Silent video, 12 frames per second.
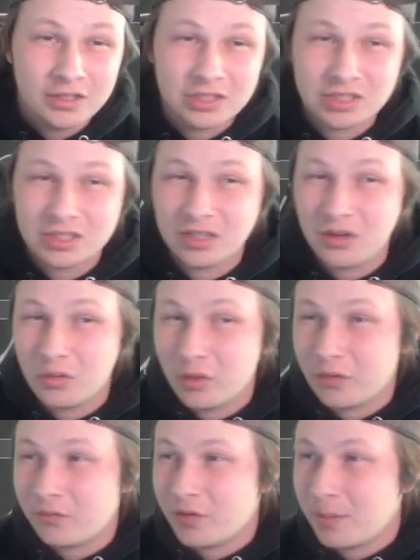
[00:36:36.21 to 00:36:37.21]
just an
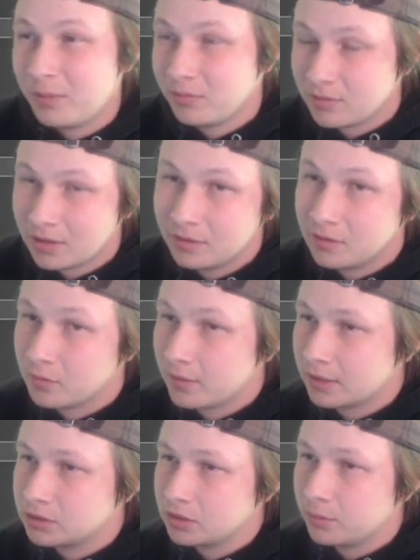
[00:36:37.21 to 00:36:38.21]
annoying fat favorite This was
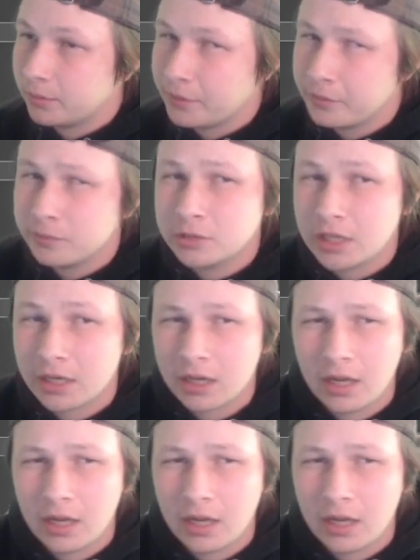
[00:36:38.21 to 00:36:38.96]
actually our Breloom check.